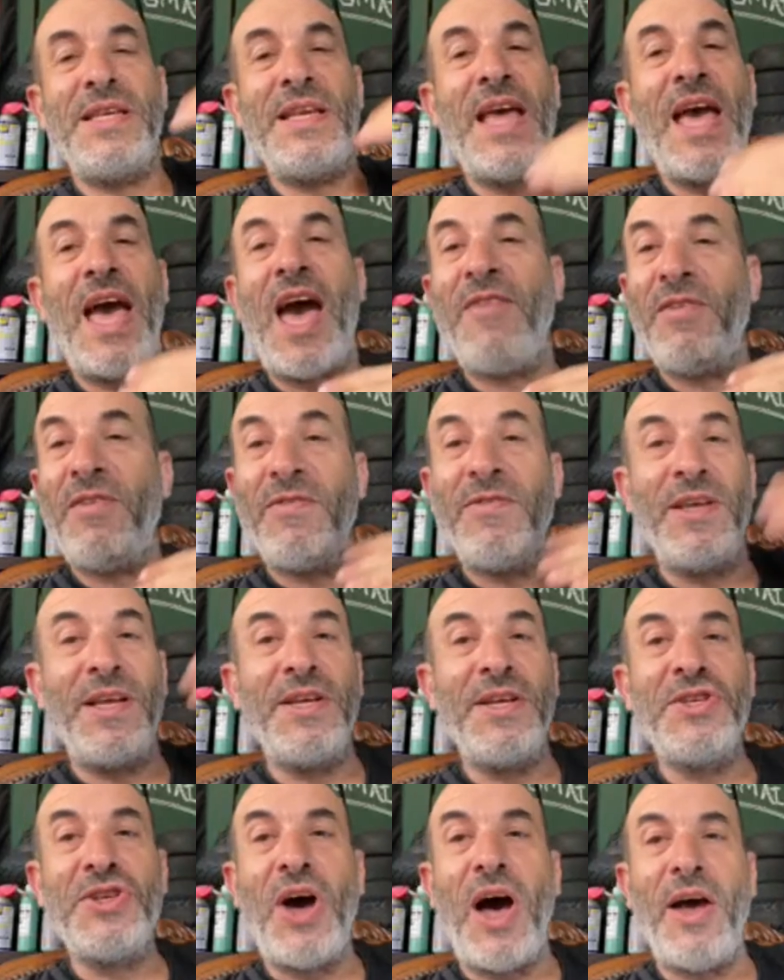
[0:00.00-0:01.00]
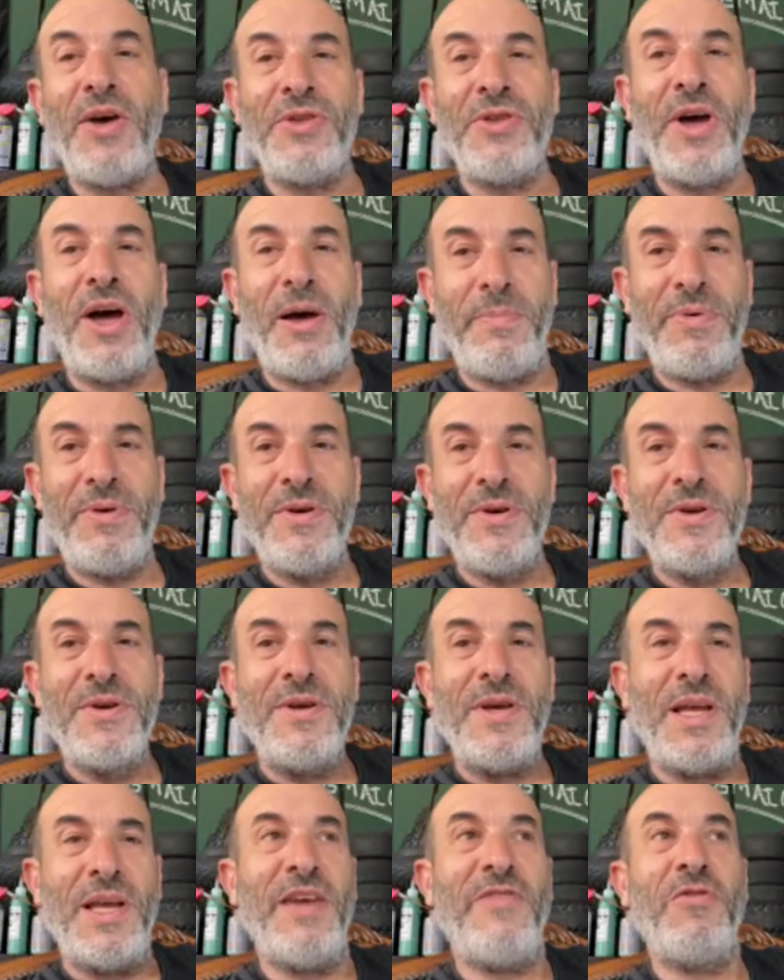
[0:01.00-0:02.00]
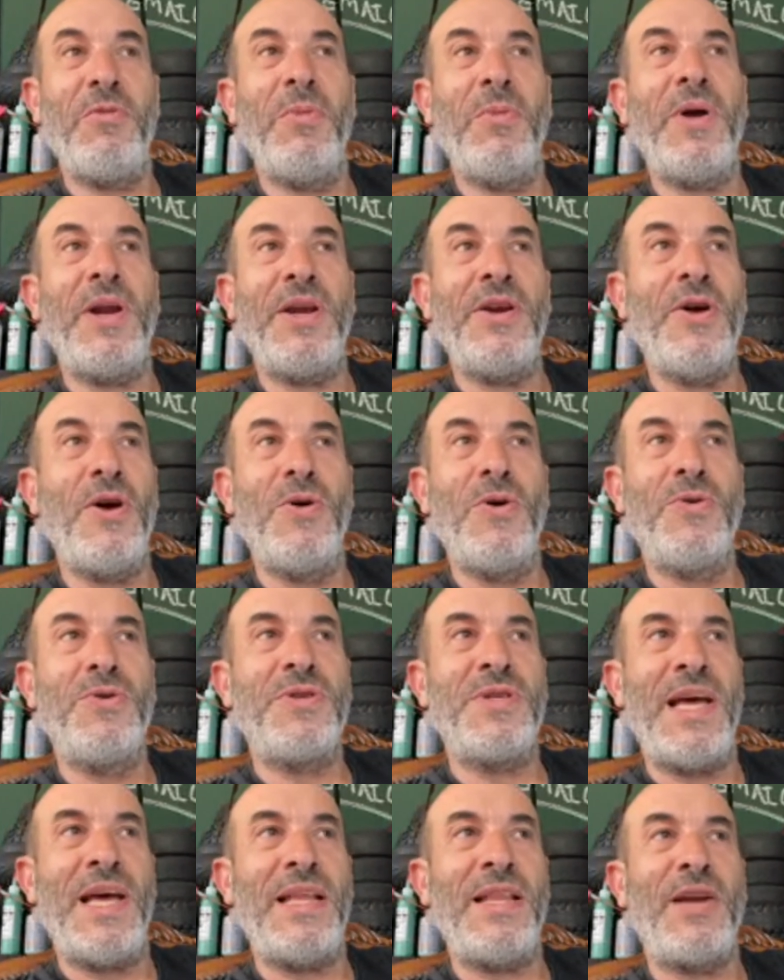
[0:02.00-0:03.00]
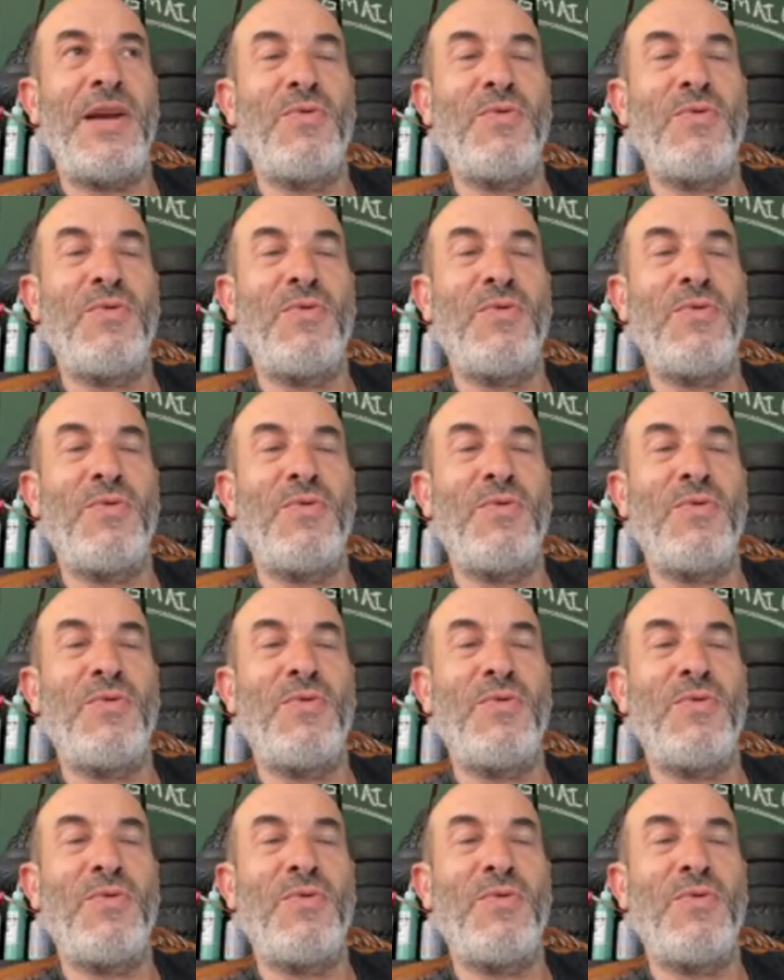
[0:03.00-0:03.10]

have everything dialed up. And everybody knows that like